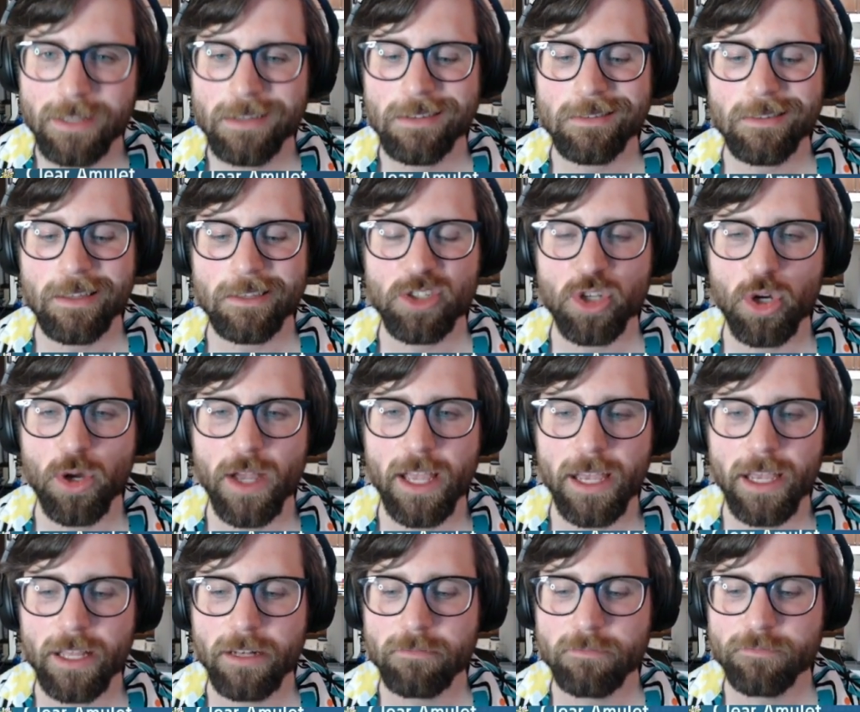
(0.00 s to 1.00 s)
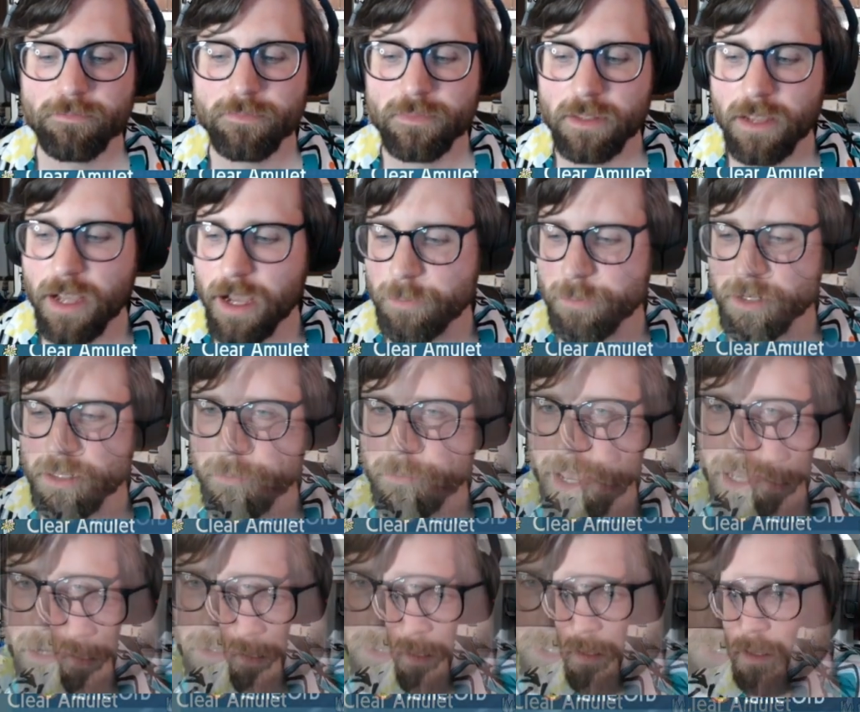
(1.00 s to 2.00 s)
And let's go ahead and hop into the
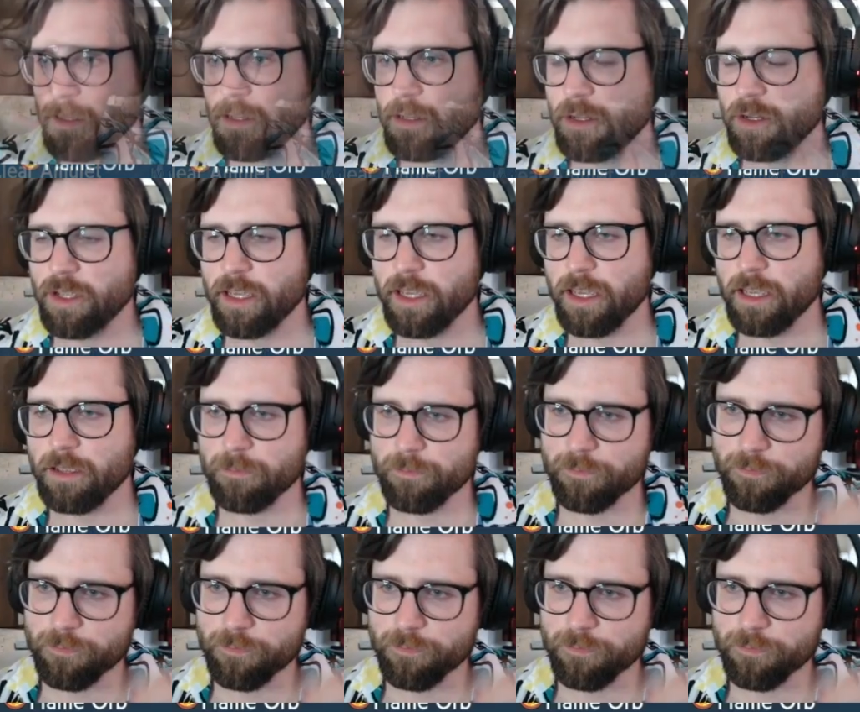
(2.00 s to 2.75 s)
battles. Okay.